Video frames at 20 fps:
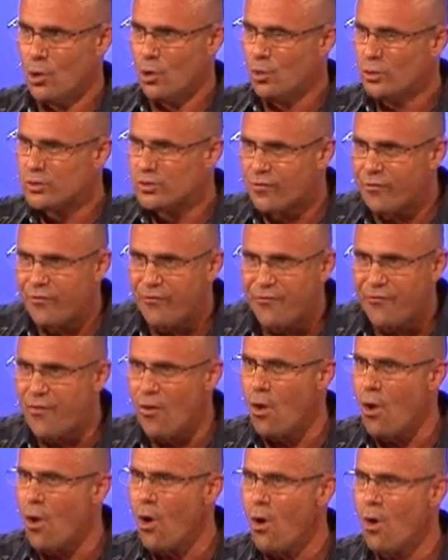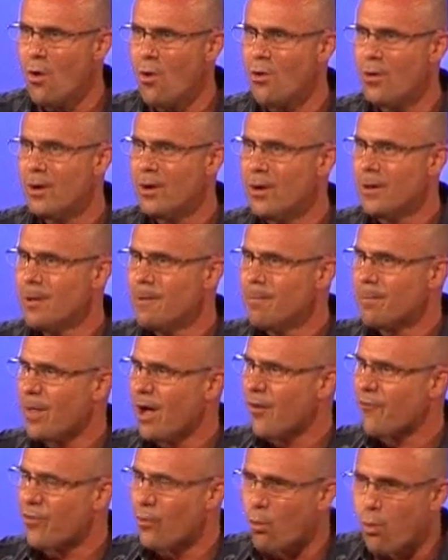who's full
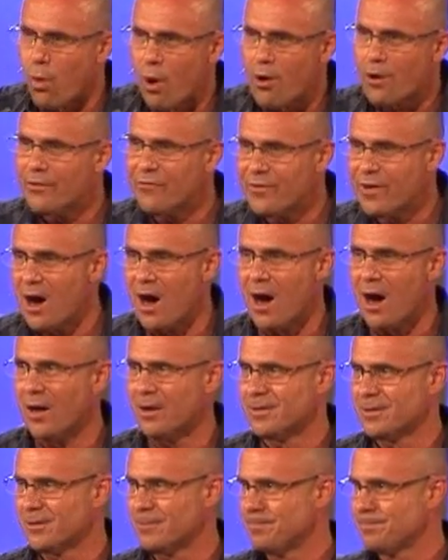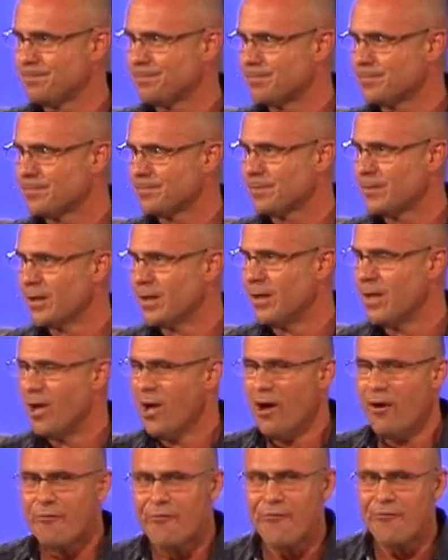of the Word of God,
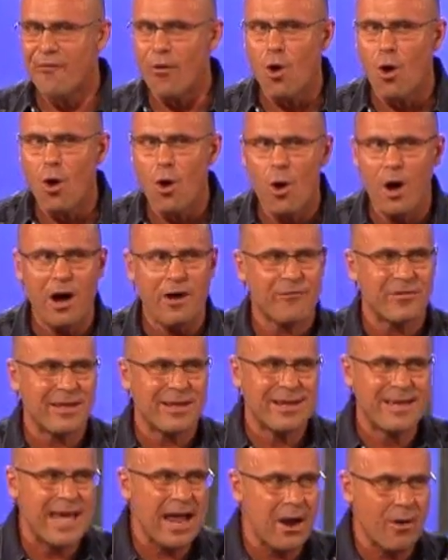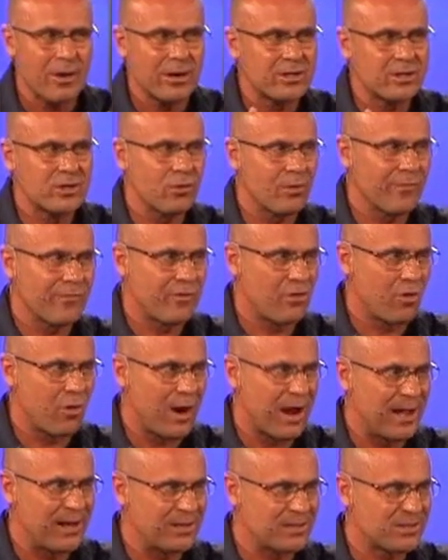full of the character of
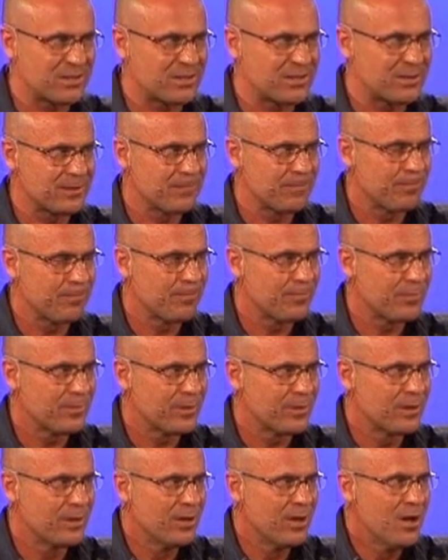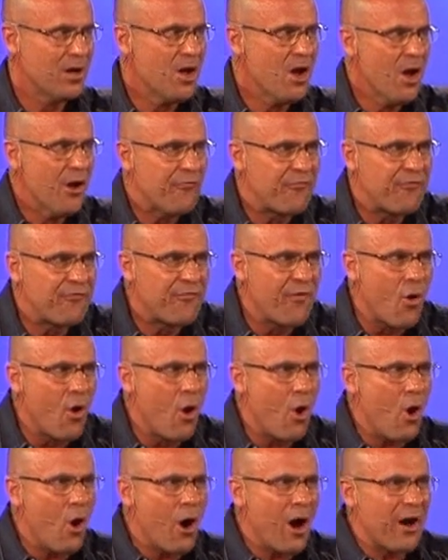Christ,
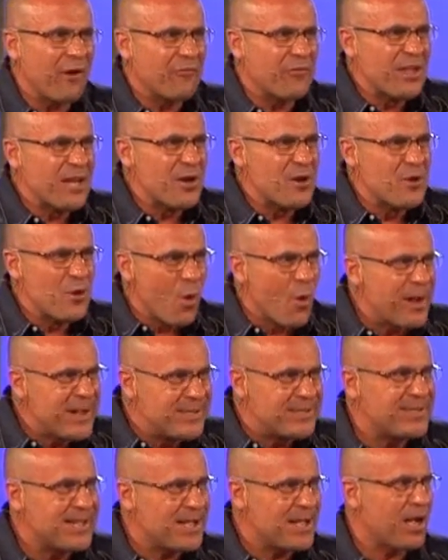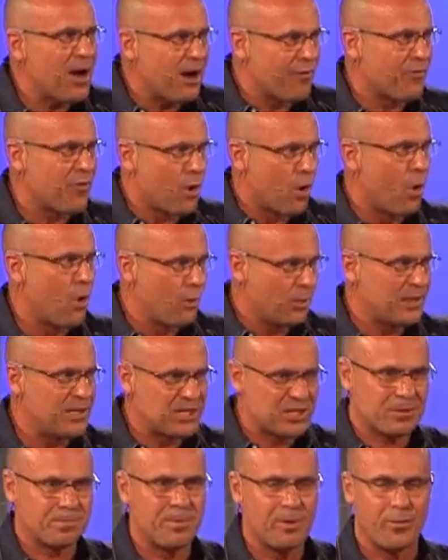full of the anointing of the Holy
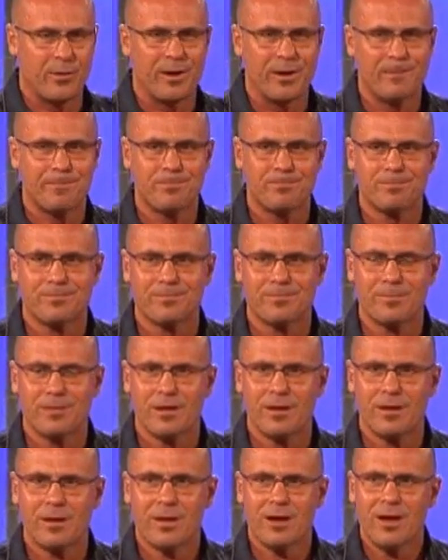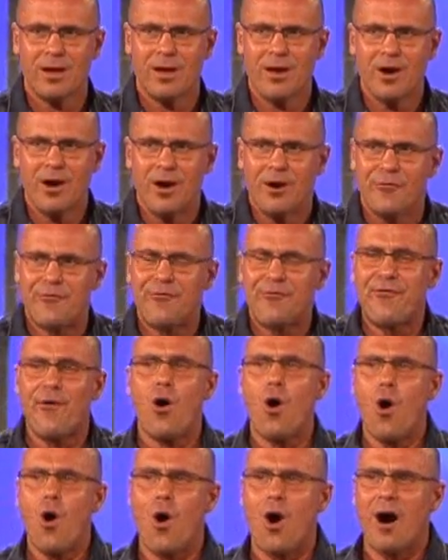Spirit,
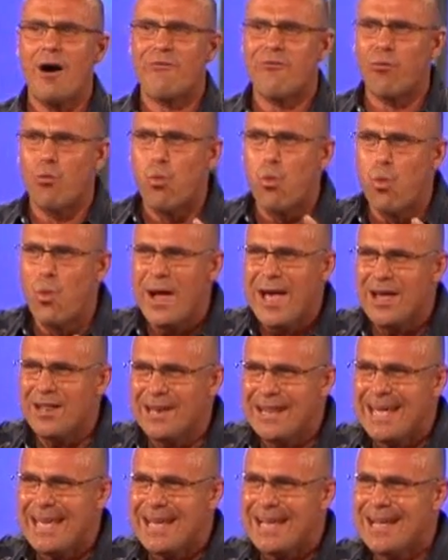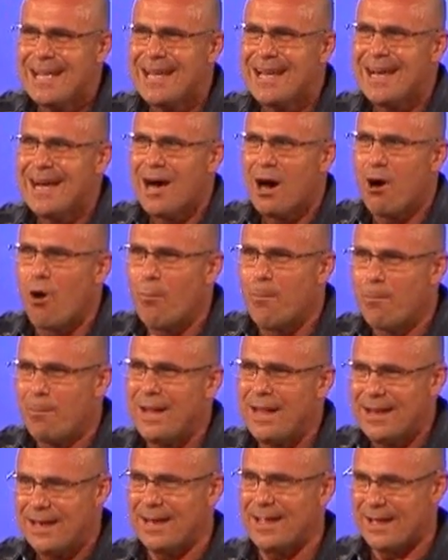full of willing
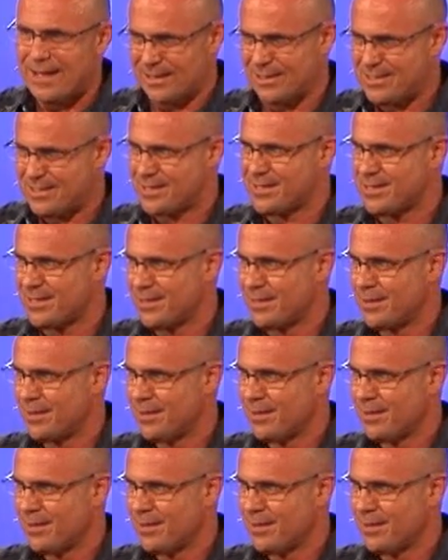obedience,